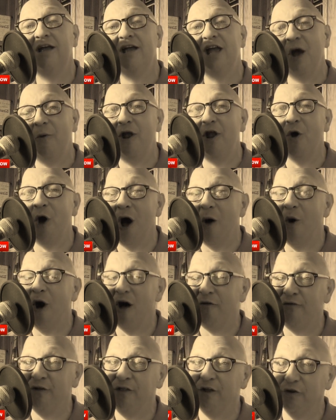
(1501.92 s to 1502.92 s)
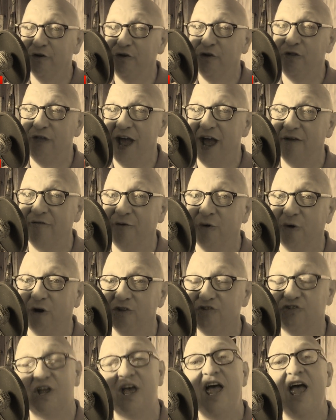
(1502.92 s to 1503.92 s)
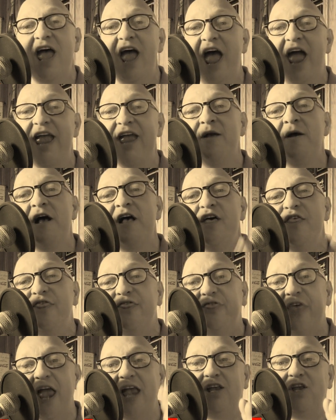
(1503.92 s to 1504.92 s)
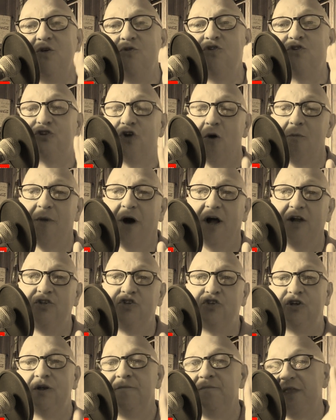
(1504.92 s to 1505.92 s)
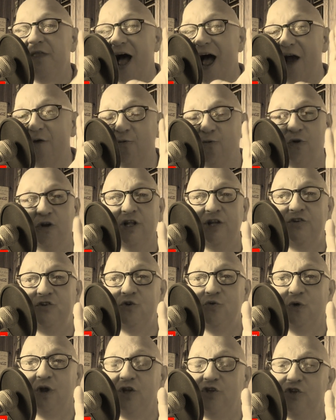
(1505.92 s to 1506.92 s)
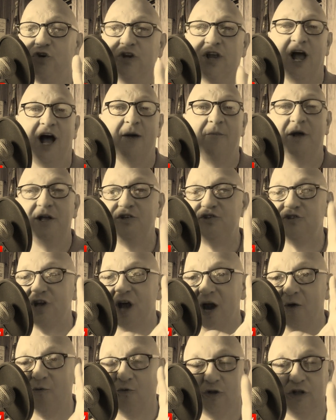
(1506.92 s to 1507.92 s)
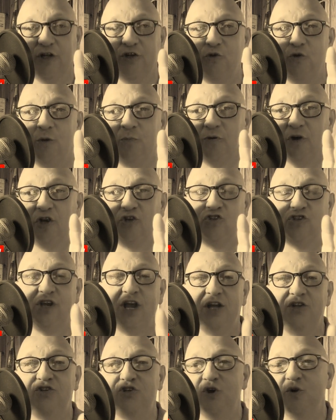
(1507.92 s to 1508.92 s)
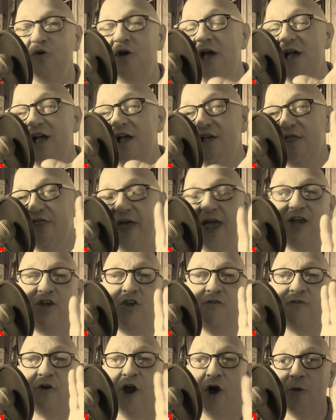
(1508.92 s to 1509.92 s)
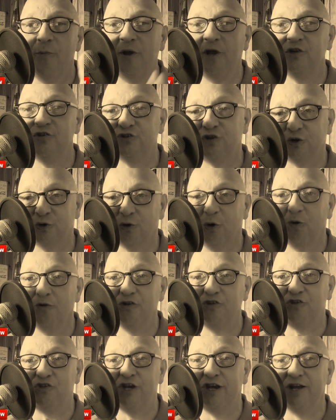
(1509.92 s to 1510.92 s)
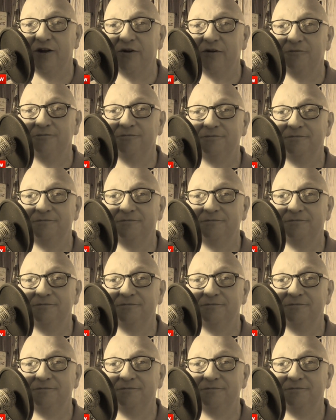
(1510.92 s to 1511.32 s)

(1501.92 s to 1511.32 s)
and we know how often they'll do that for us. Hey, thank you so much. I really do read your comments. I really do appreciate you. Thank you for helping us to grow this channel.